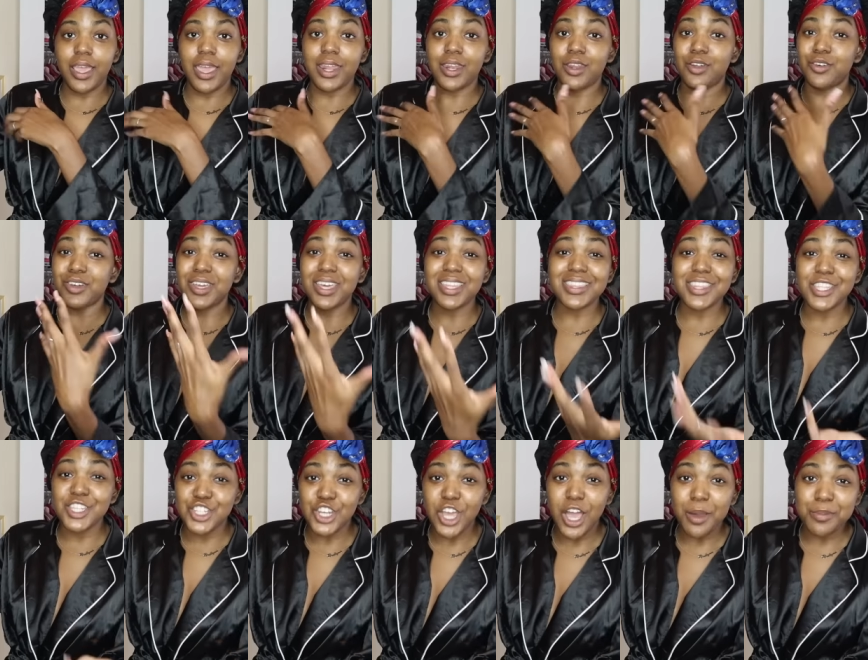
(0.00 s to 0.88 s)
and it'll get
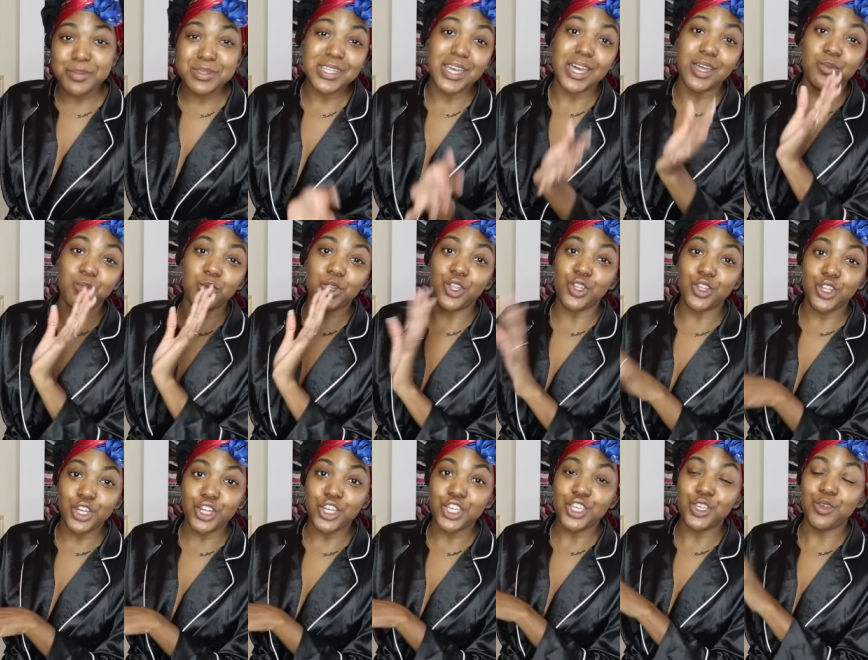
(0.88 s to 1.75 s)
the job done when you
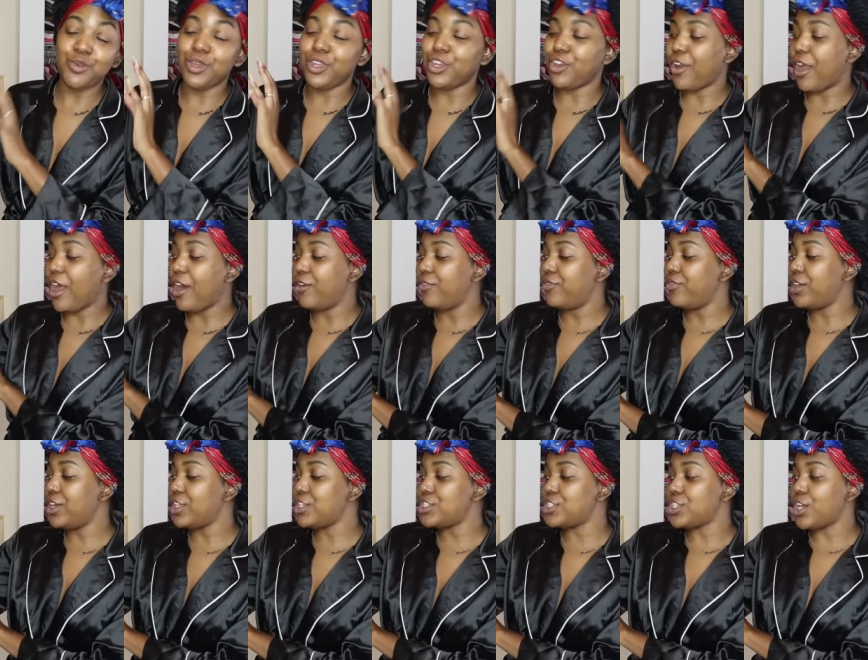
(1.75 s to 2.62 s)
look cute in your
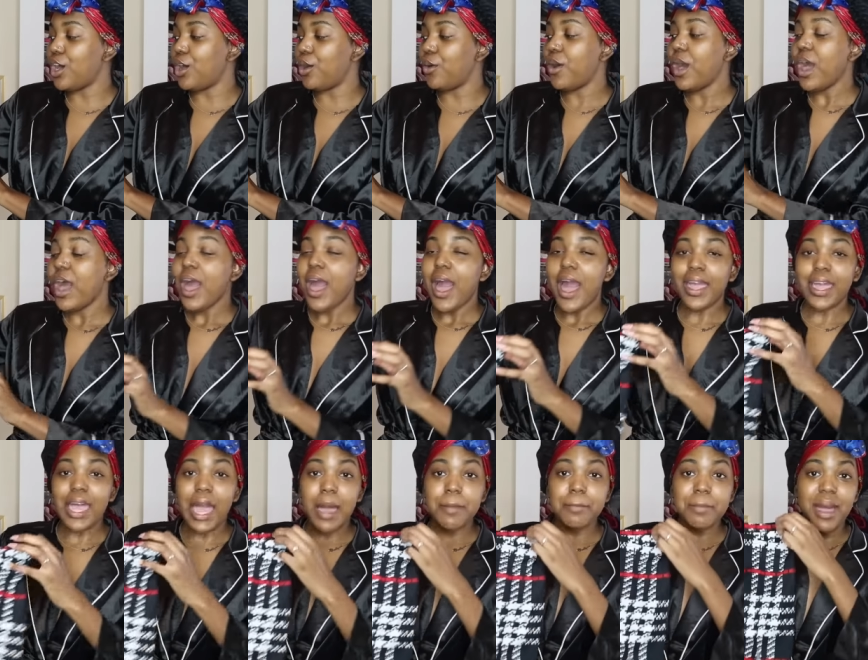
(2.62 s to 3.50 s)
outfit. So
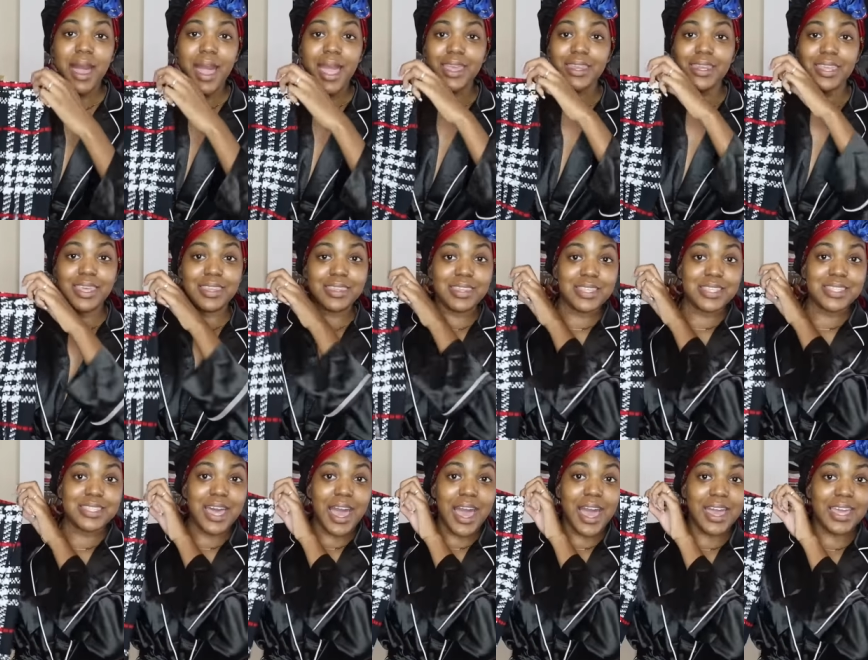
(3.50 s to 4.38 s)
I got mine in the
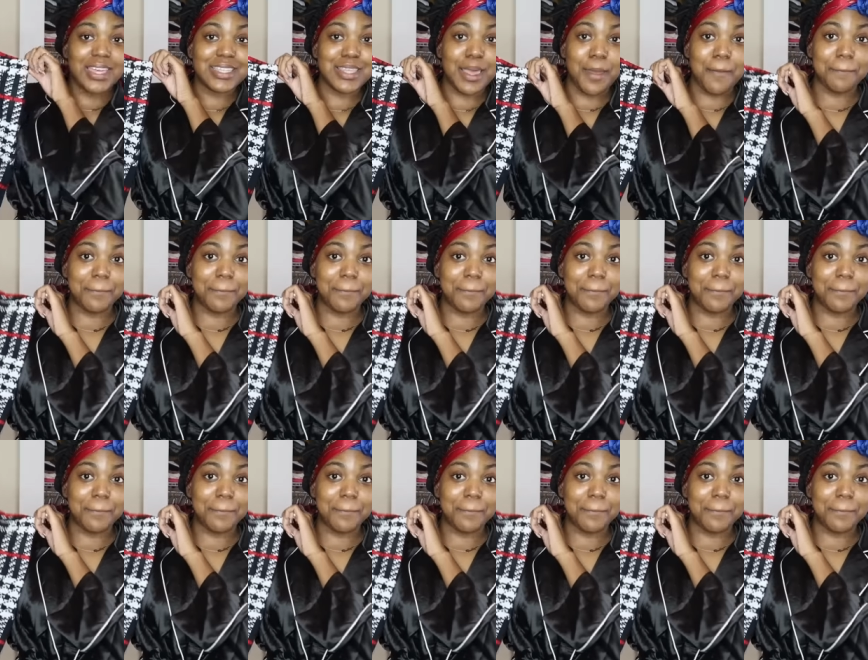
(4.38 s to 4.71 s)
size